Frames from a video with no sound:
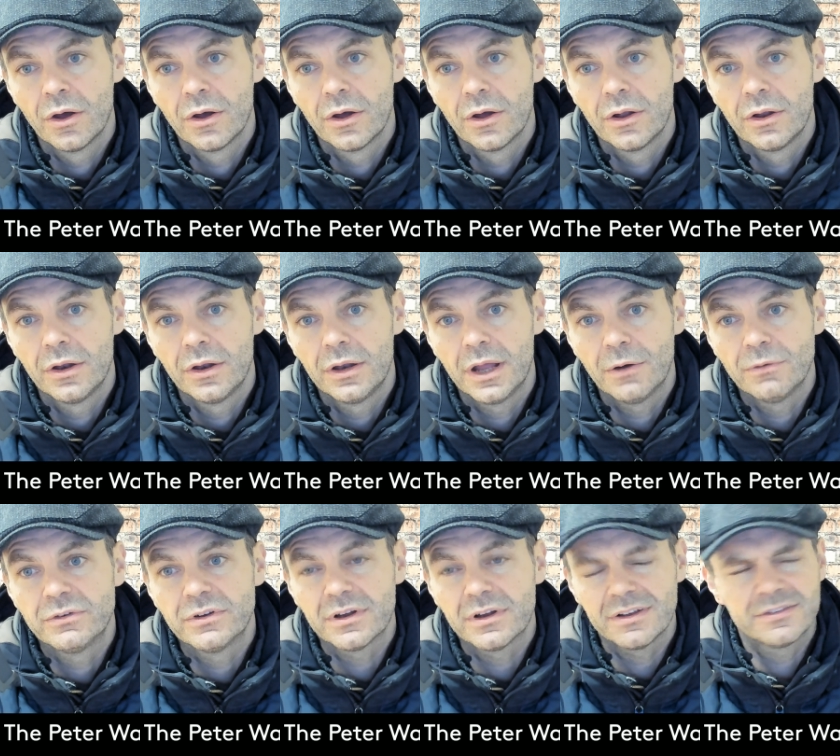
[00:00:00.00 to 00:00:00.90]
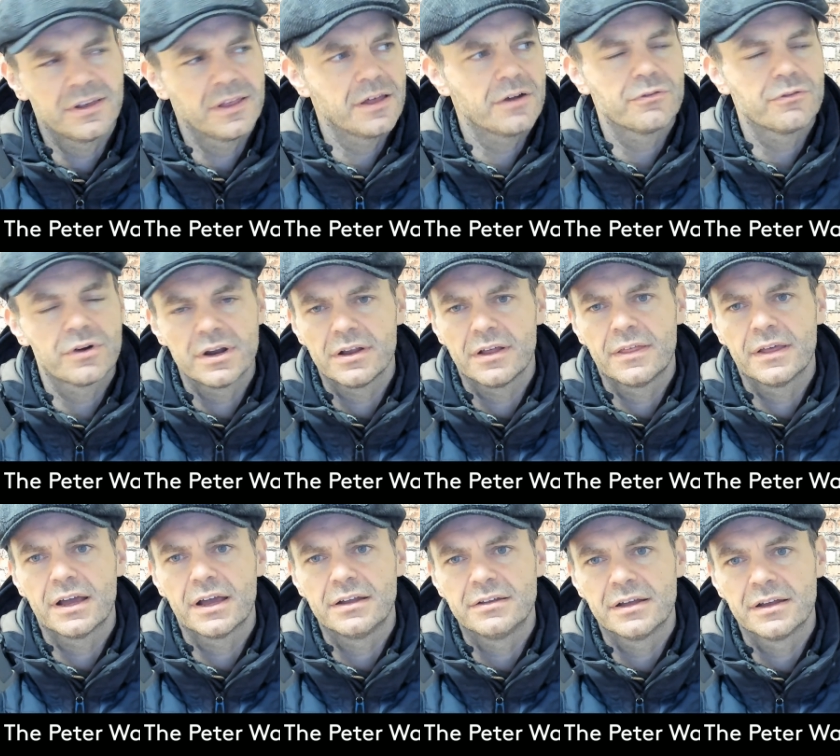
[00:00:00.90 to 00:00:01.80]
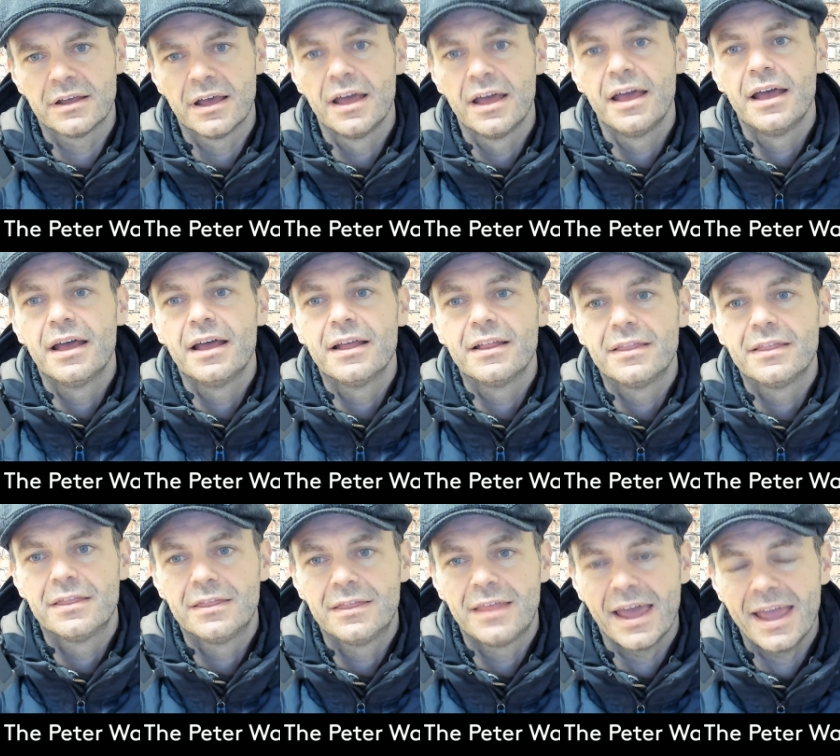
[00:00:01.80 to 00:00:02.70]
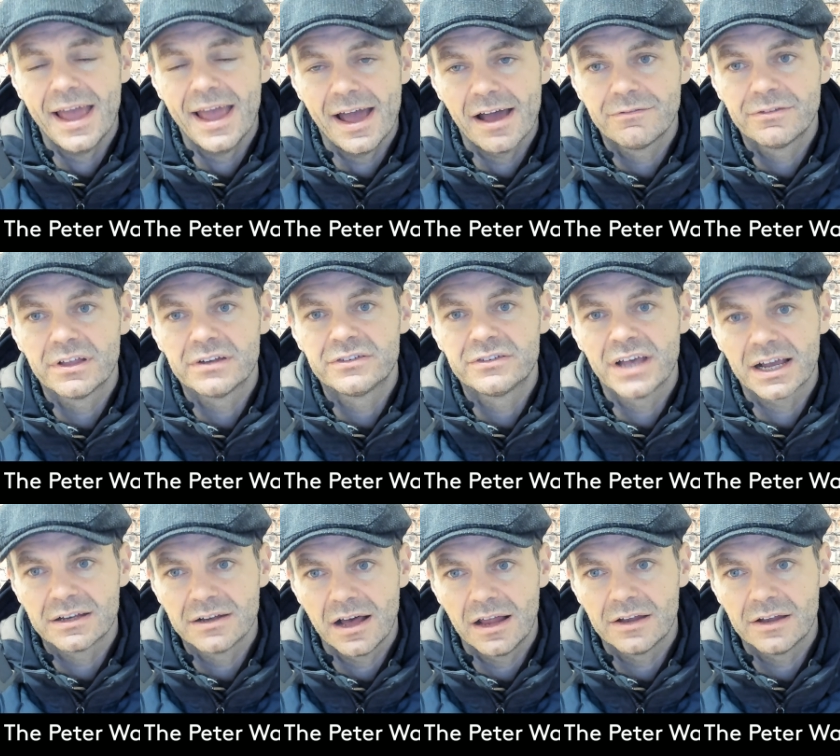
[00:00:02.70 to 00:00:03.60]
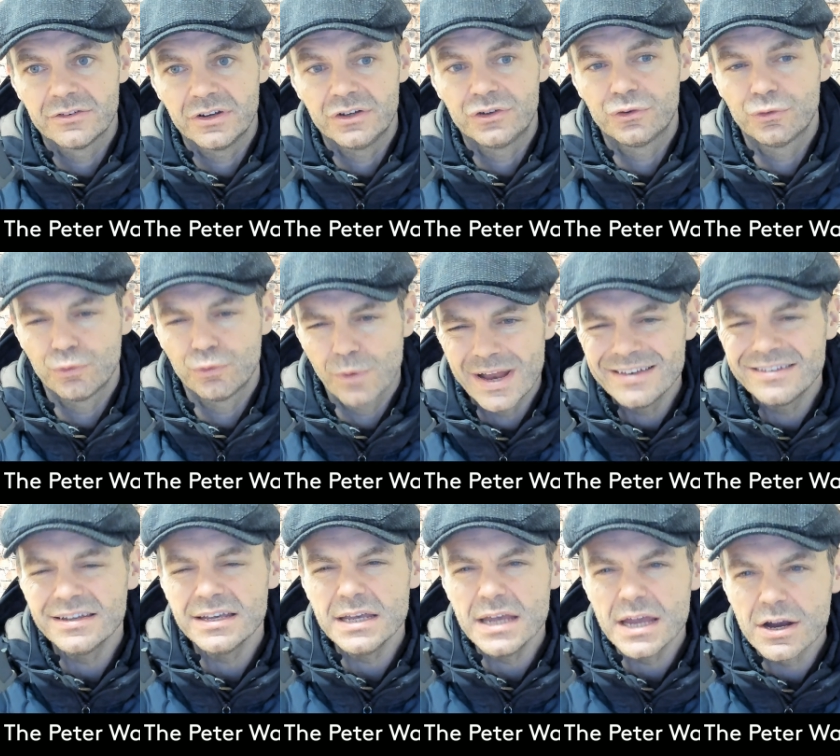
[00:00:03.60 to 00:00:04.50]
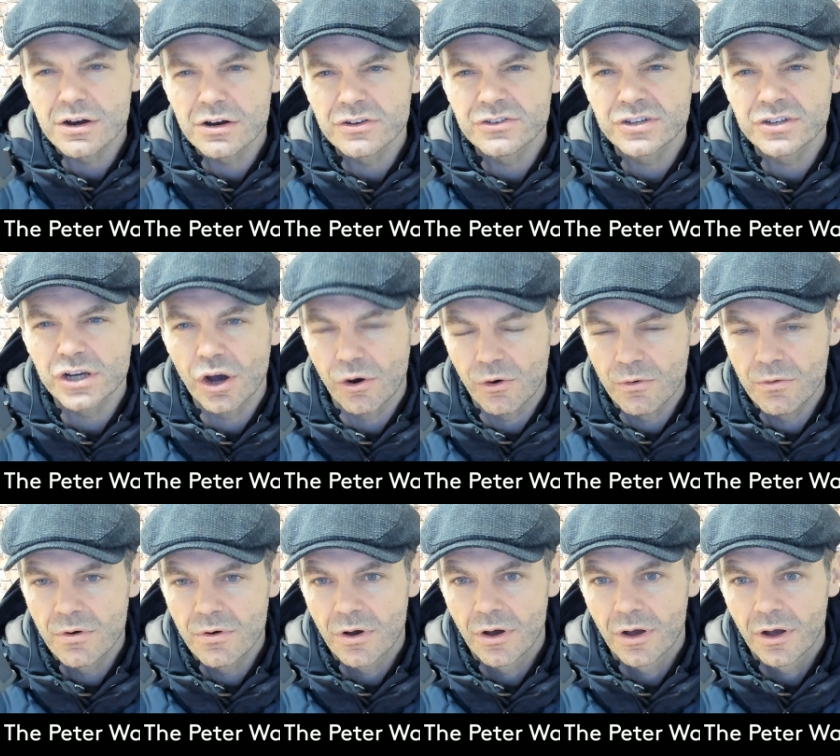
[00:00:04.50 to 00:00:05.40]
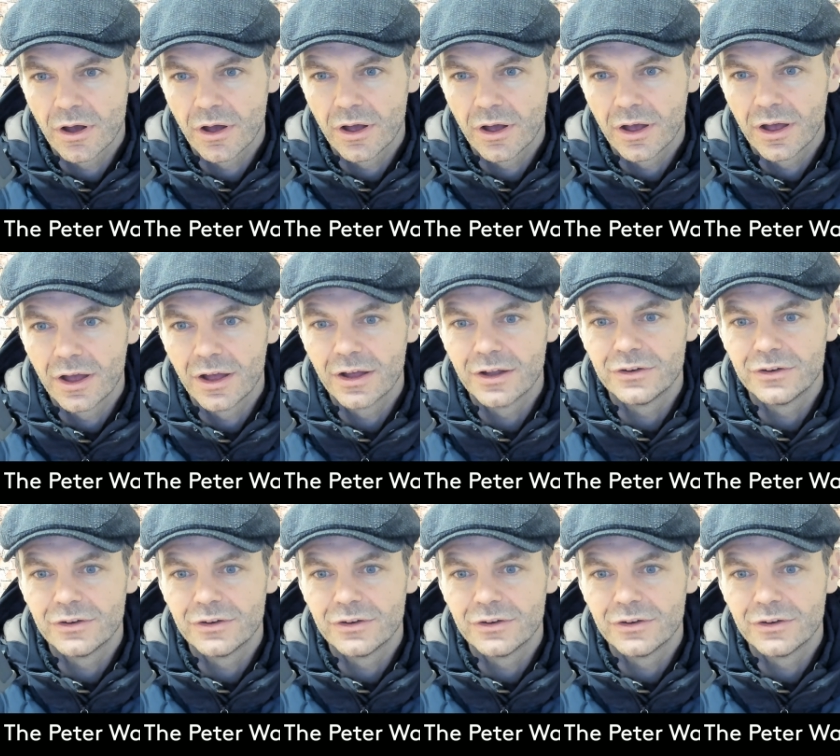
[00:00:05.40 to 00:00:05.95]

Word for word: Now, did I say that right? I think I did. They have the technology 20 years ago to